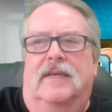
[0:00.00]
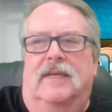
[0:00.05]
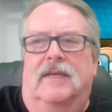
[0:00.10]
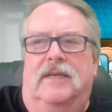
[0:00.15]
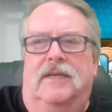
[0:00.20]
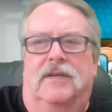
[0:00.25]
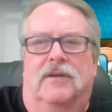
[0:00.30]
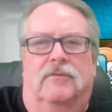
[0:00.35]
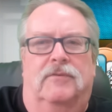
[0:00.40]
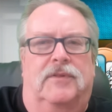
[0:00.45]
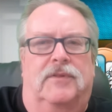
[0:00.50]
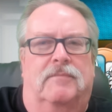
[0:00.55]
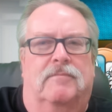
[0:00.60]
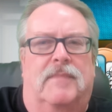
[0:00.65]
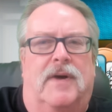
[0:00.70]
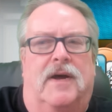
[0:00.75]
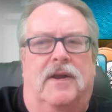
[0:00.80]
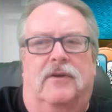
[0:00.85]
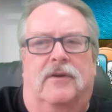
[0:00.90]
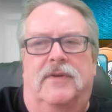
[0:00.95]
you know what the
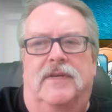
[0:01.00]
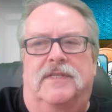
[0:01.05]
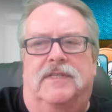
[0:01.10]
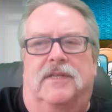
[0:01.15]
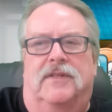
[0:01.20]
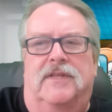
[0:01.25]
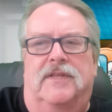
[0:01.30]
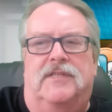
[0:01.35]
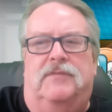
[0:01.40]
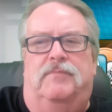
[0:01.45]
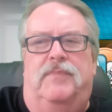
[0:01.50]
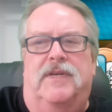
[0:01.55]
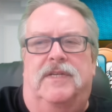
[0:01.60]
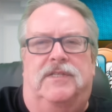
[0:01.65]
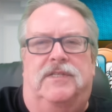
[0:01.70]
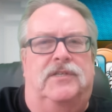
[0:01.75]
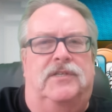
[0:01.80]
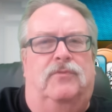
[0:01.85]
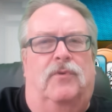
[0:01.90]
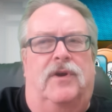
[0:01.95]
motto is in this
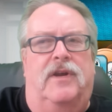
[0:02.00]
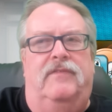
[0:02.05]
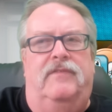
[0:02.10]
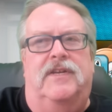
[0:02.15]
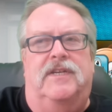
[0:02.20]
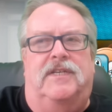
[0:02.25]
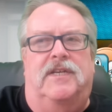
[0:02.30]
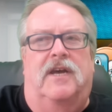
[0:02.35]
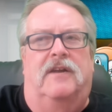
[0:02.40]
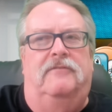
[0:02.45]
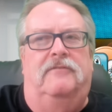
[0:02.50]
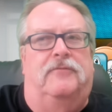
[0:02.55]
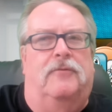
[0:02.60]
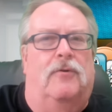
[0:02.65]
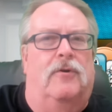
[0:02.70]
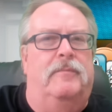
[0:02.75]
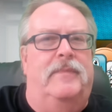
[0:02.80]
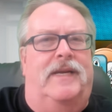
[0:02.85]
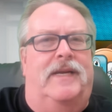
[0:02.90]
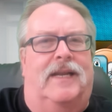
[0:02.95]
business: what have you done
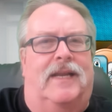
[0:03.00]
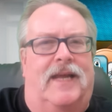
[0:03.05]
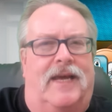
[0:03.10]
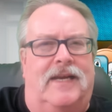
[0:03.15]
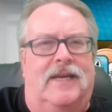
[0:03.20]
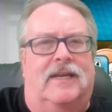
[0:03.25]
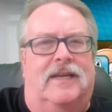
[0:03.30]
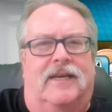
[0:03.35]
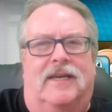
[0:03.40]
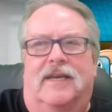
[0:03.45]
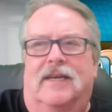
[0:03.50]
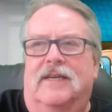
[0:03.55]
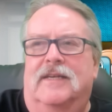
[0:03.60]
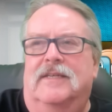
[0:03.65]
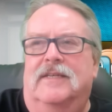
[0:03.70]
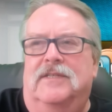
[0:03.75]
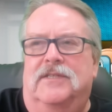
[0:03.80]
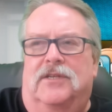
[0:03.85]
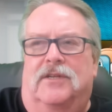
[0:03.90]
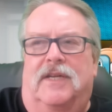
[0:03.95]
for me lately?
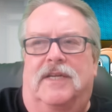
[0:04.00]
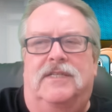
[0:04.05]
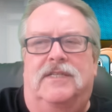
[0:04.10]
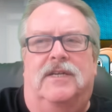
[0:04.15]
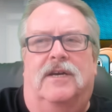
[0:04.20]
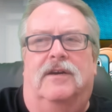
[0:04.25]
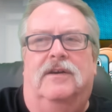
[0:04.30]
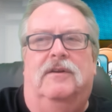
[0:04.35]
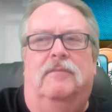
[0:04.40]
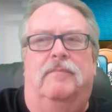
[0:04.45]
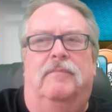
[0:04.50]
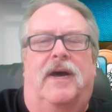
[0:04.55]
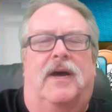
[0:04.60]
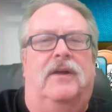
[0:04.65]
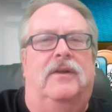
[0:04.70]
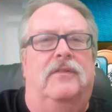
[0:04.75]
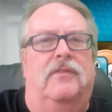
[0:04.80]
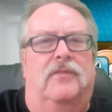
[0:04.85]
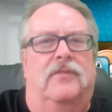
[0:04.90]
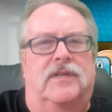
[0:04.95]
So let's talk
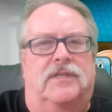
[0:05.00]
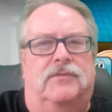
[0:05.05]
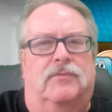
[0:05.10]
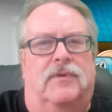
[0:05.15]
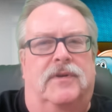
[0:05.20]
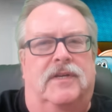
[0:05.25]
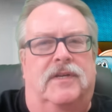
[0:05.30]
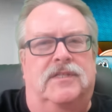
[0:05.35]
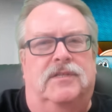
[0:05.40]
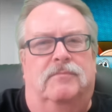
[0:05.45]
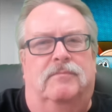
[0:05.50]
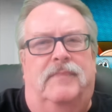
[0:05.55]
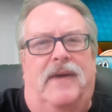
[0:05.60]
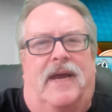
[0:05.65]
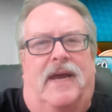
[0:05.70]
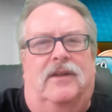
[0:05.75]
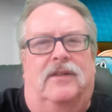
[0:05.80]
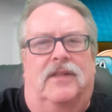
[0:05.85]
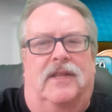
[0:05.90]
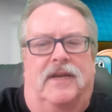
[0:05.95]
about this one. This is a
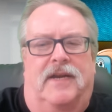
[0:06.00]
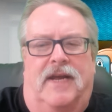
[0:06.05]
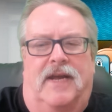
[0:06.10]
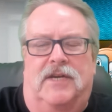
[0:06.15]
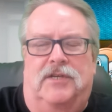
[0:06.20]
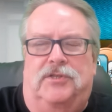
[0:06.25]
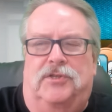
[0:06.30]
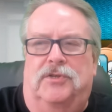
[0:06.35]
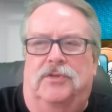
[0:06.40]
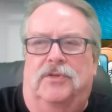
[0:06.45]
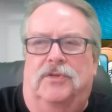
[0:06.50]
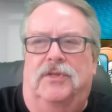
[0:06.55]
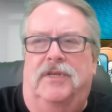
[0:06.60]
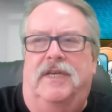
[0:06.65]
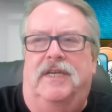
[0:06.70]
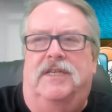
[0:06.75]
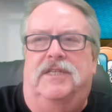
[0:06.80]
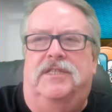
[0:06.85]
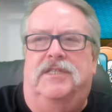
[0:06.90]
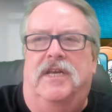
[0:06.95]
battle of the National
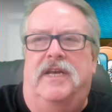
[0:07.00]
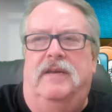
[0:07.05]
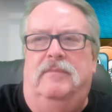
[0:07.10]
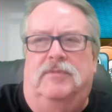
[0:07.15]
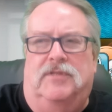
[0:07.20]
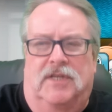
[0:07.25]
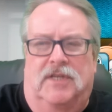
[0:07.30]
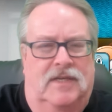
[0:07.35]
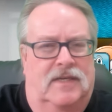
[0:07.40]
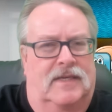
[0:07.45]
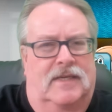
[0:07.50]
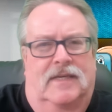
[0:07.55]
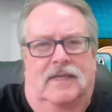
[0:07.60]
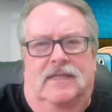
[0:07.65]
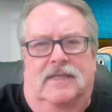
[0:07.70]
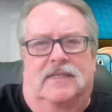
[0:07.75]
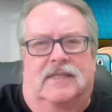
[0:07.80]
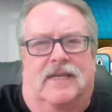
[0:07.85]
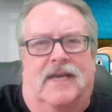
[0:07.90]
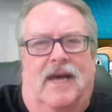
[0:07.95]
League teams.
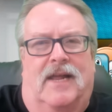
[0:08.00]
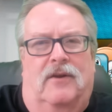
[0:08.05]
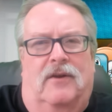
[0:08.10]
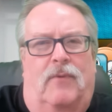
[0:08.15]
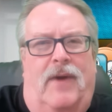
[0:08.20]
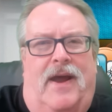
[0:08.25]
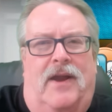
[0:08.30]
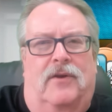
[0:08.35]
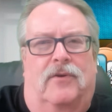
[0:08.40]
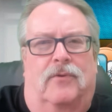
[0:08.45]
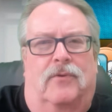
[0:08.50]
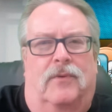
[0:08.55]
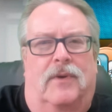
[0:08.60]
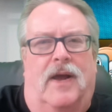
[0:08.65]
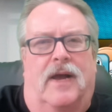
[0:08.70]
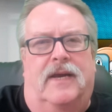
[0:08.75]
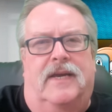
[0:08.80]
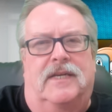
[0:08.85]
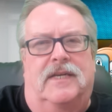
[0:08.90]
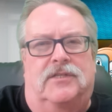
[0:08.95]
The Colorado
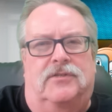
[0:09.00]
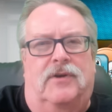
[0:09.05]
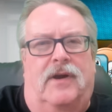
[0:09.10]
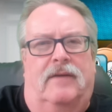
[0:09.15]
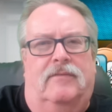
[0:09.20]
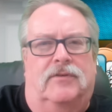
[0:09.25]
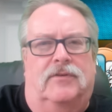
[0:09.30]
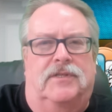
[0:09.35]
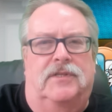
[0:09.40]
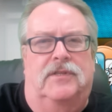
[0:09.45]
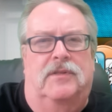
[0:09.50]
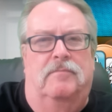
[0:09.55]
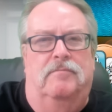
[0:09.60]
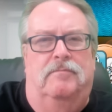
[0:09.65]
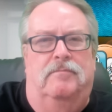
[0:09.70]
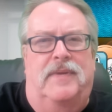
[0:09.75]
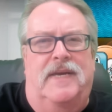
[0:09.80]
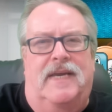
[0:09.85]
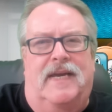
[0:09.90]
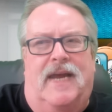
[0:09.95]
Rockies travel to the
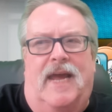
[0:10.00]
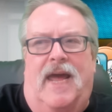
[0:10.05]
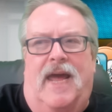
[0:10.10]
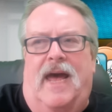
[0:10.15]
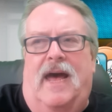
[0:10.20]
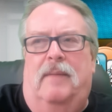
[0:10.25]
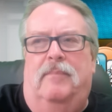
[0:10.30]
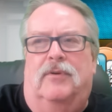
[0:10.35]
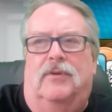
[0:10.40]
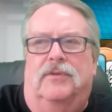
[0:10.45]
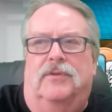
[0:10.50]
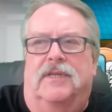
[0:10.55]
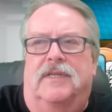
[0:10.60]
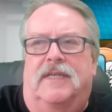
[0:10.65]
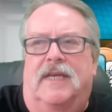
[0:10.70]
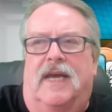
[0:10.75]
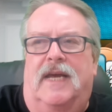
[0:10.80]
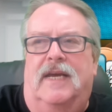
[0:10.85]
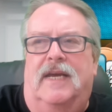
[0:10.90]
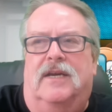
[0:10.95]
Big Apple to
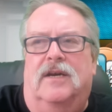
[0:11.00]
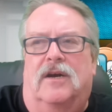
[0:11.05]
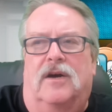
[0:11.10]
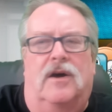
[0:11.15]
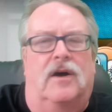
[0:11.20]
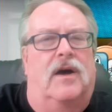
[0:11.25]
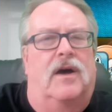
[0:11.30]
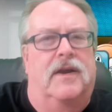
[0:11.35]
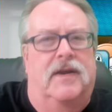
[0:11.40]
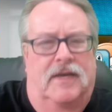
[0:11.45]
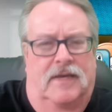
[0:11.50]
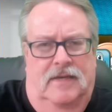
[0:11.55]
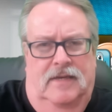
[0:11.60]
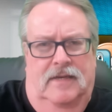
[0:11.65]
take on